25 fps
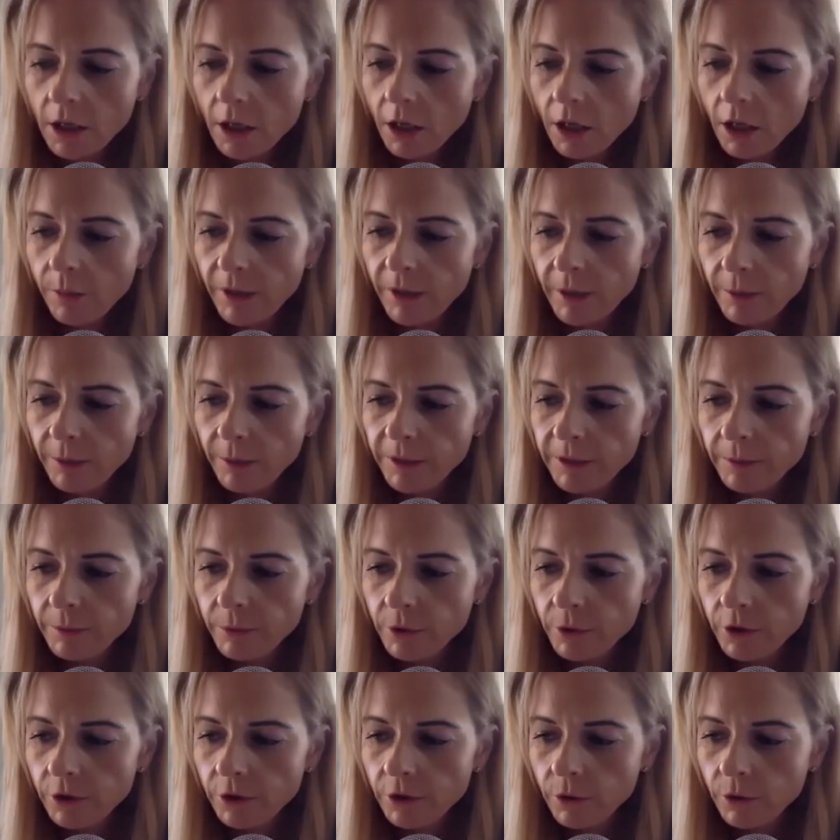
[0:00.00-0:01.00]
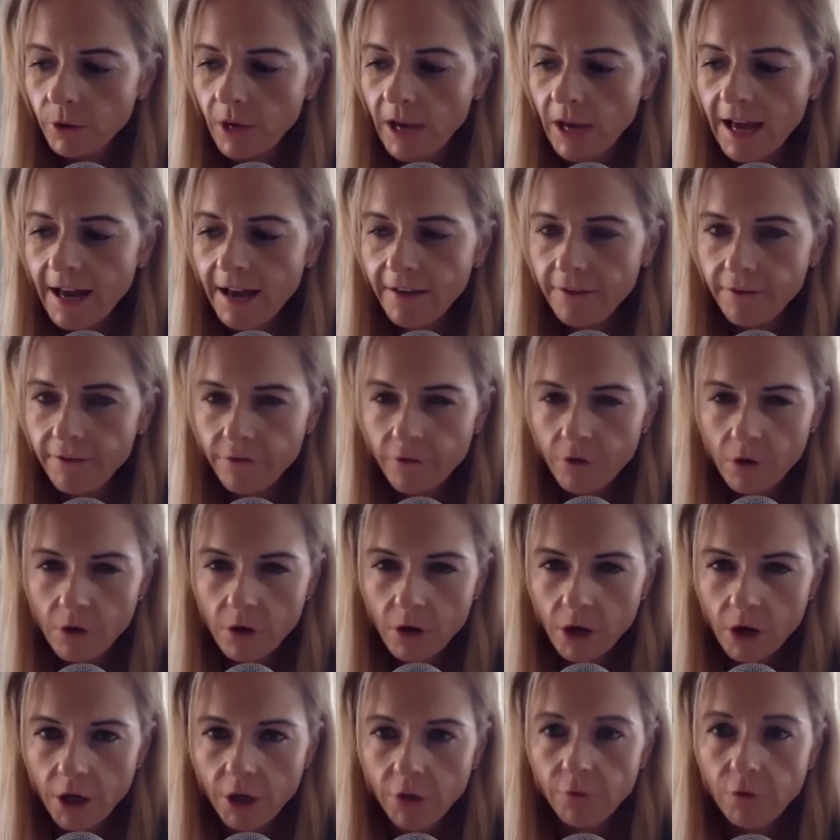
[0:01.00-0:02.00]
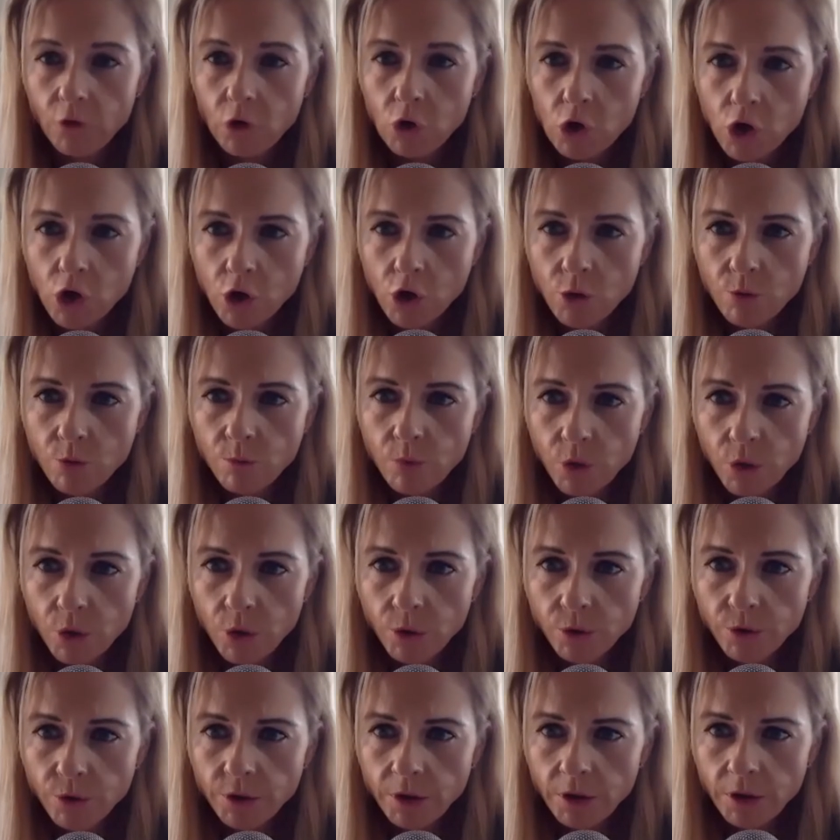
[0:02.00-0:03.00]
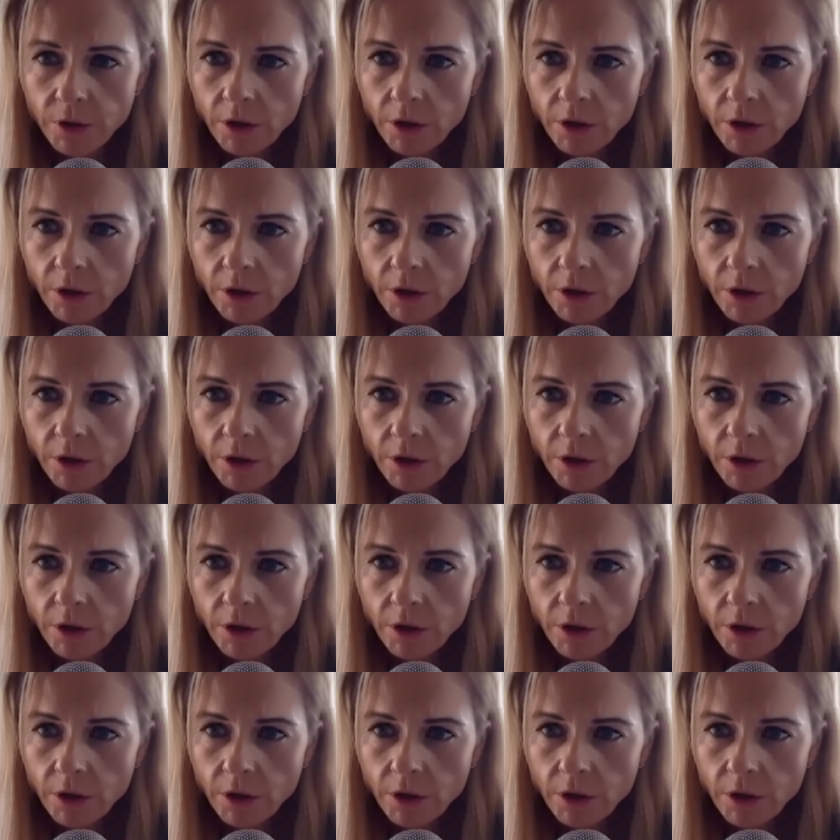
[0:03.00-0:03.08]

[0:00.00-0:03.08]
about people who have kind of low mood